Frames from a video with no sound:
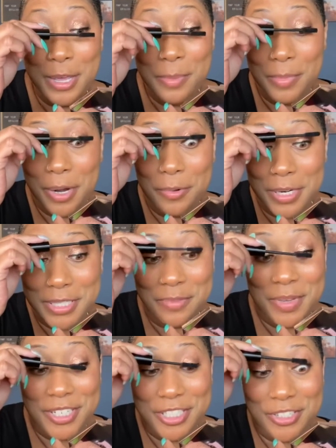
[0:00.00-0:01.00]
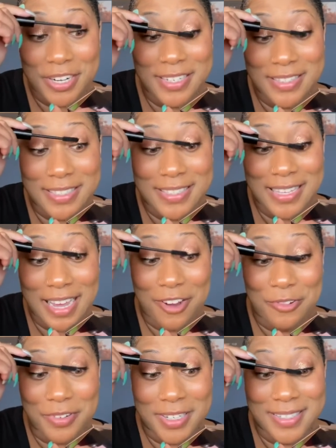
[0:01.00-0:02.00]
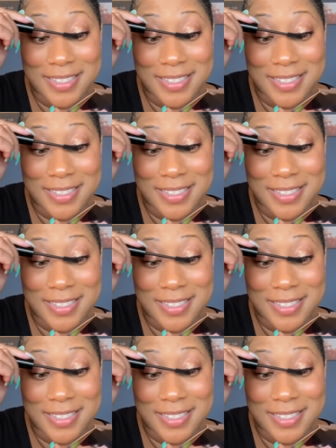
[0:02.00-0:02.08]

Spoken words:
But I wanted to make sure I at least got one